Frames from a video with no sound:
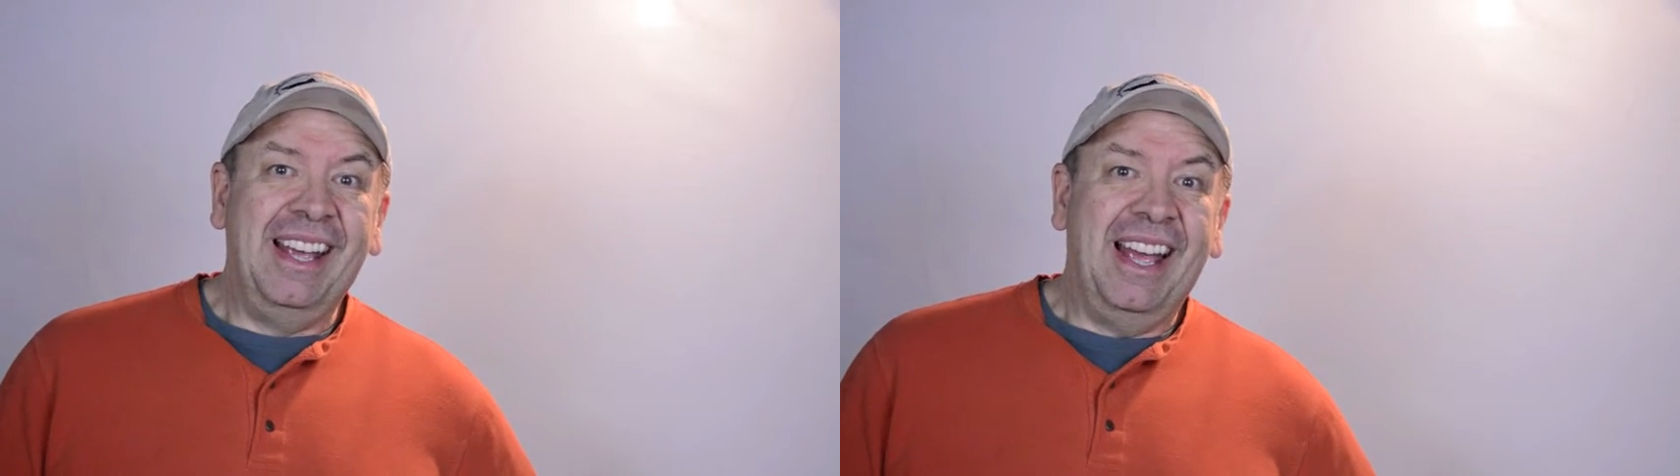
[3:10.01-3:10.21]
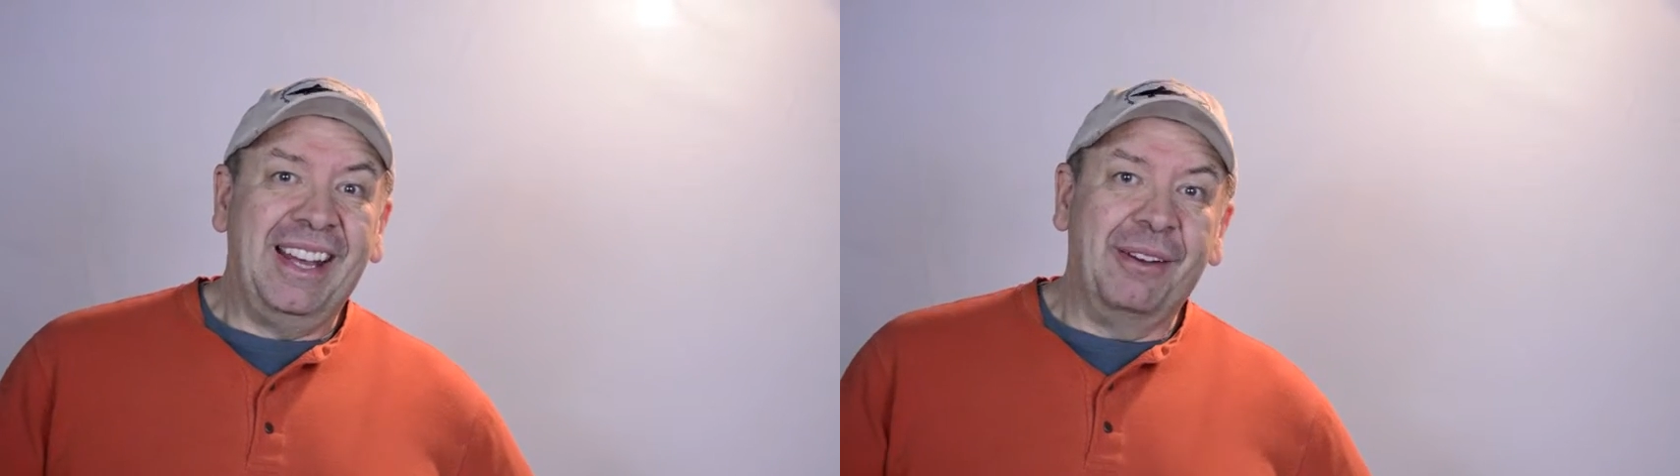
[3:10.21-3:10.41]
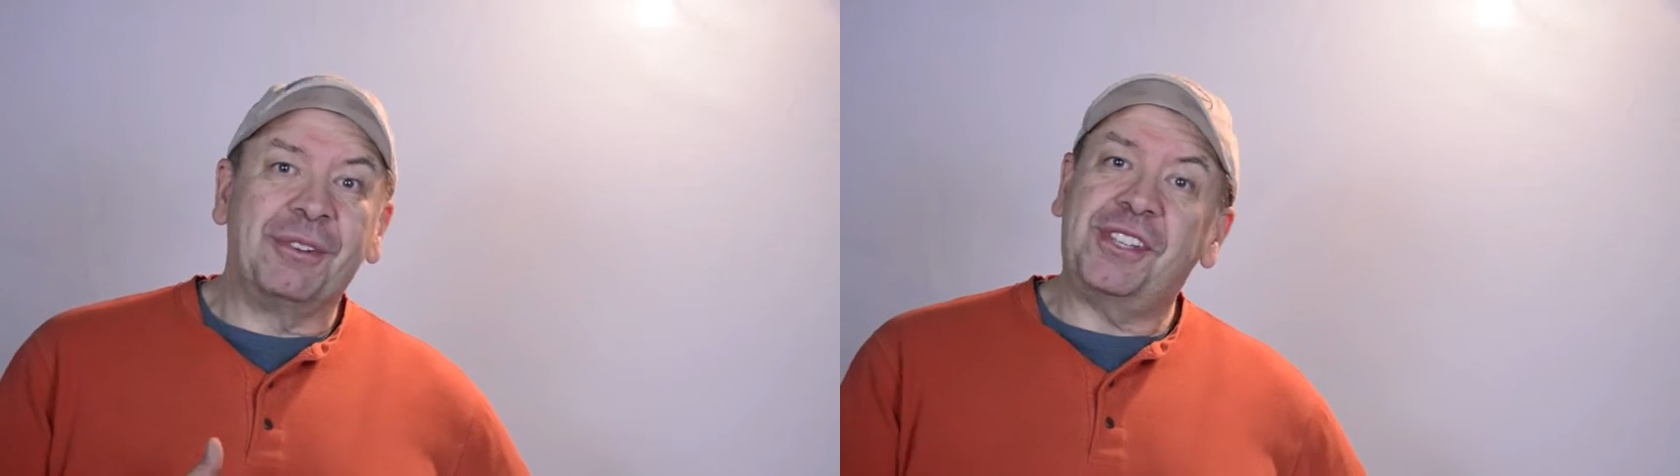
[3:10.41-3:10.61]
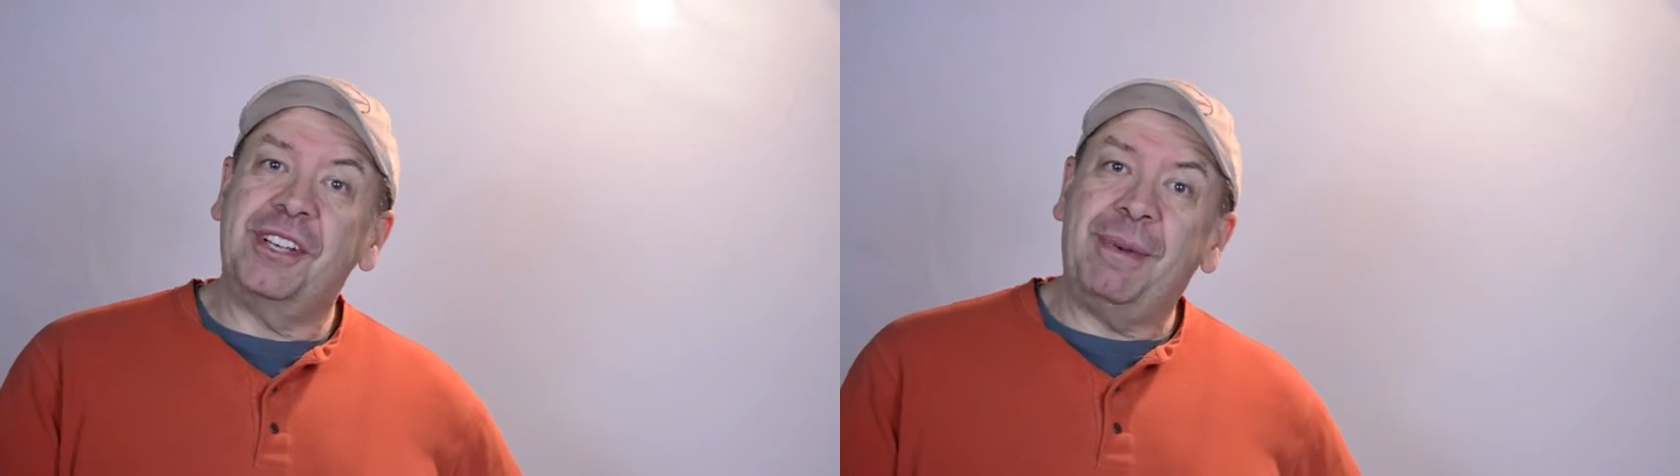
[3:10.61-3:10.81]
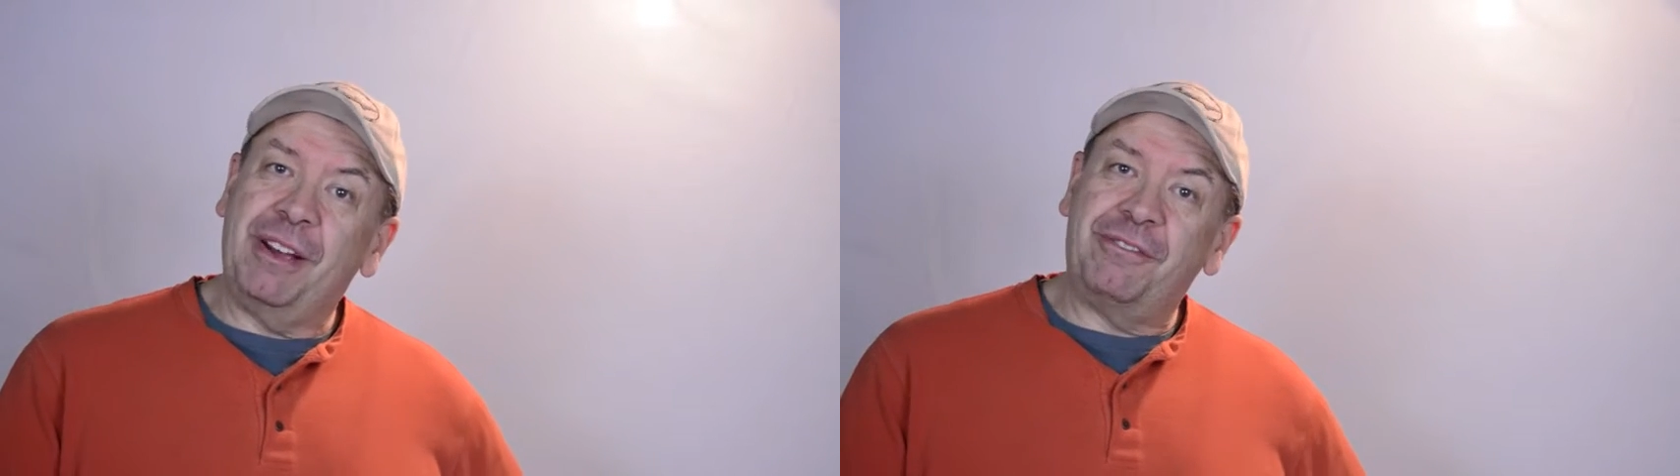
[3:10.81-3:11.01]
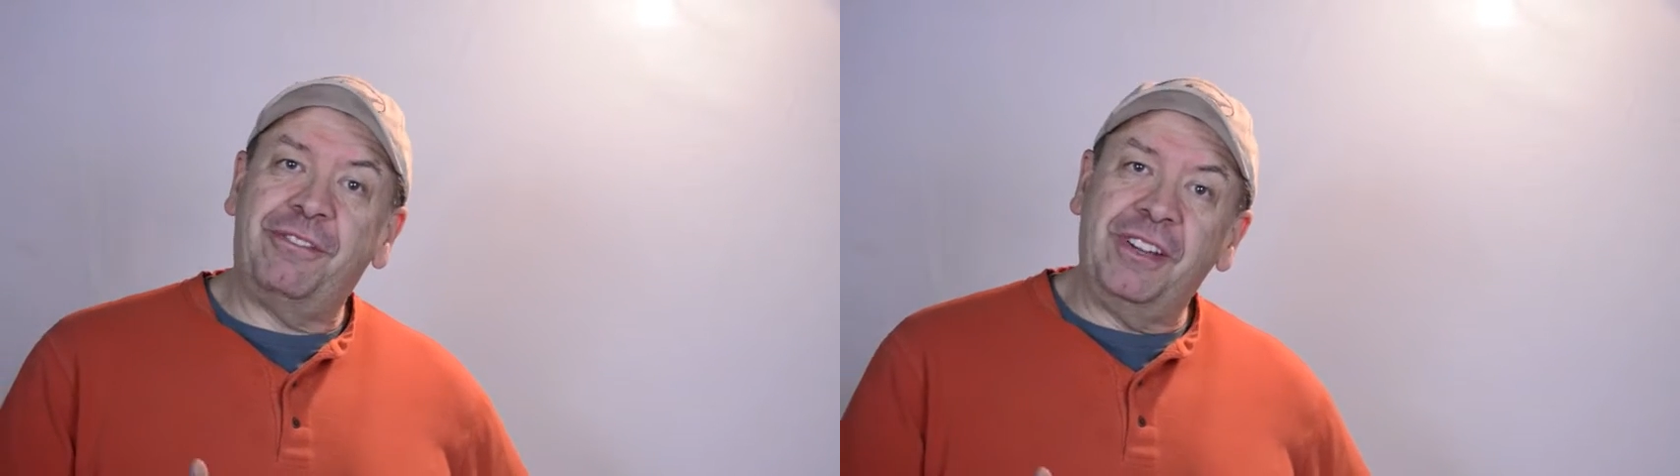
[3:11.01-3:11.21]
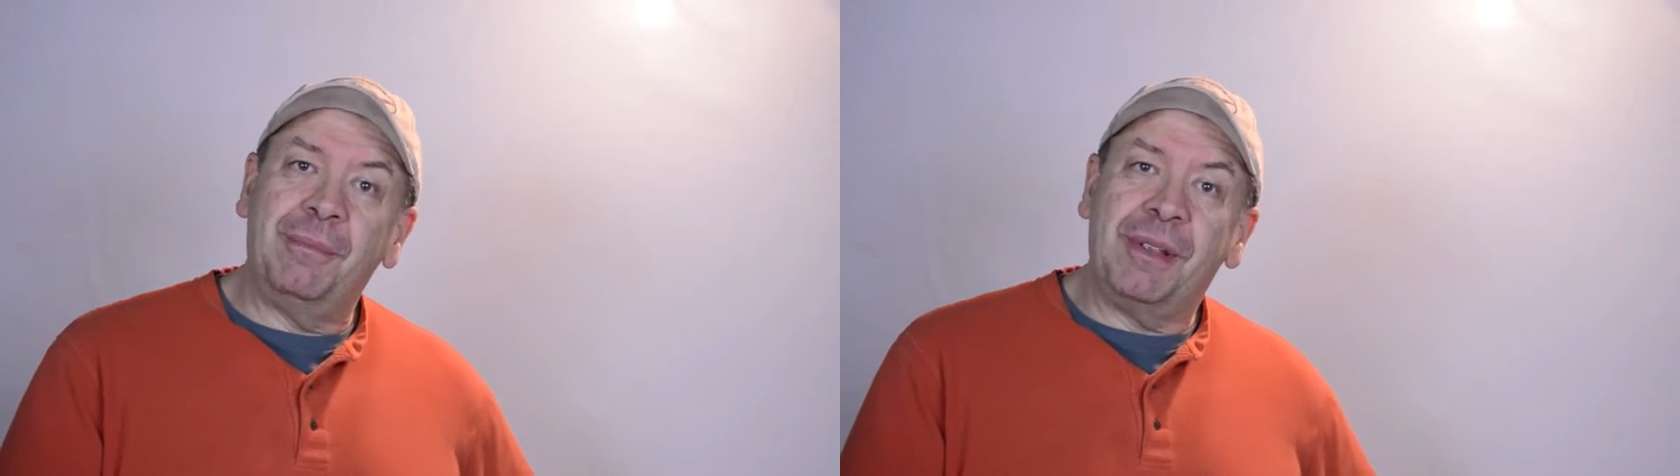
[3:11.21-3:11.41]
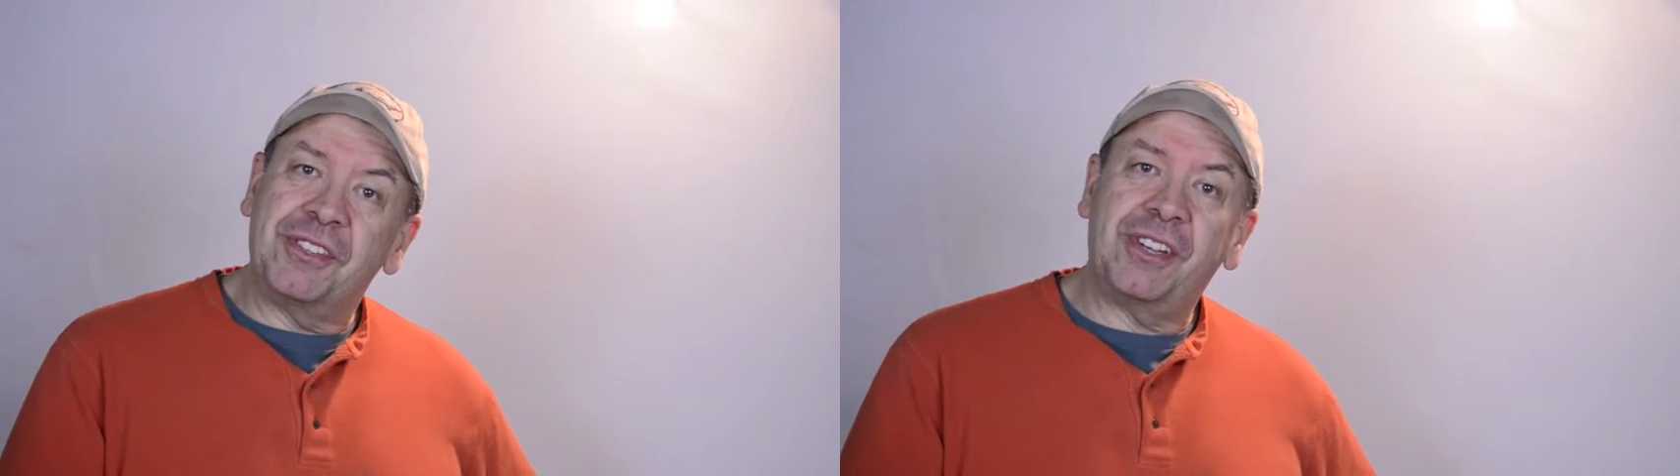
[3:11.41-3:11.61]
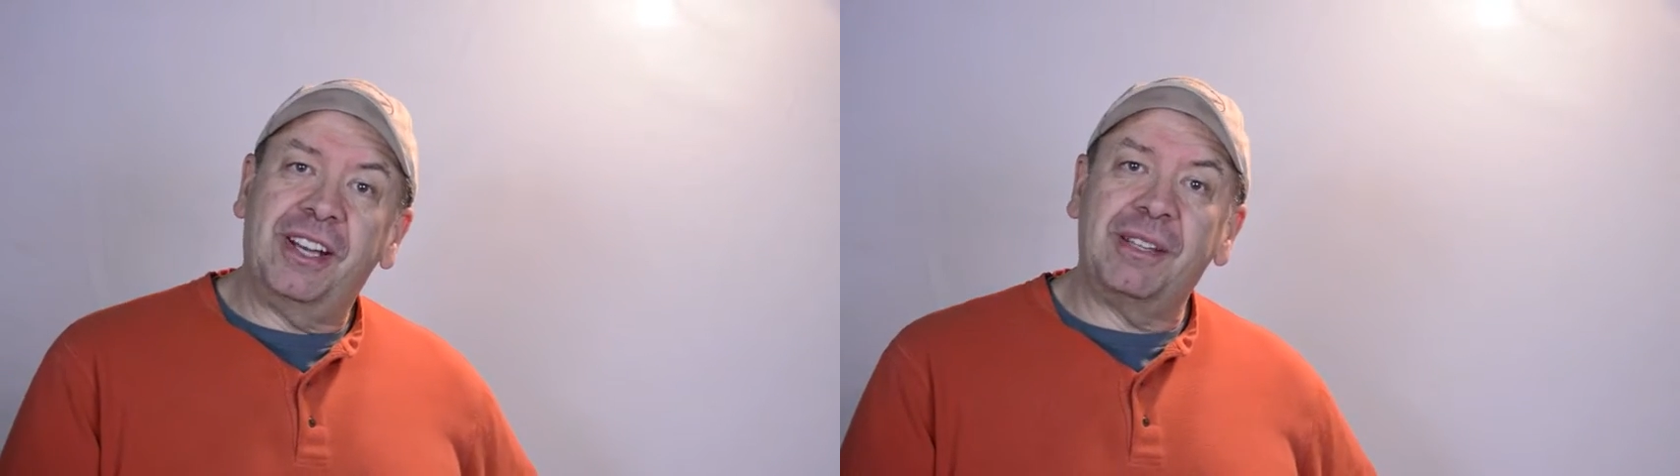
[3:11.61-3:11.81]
and then we'll see about fitting them inside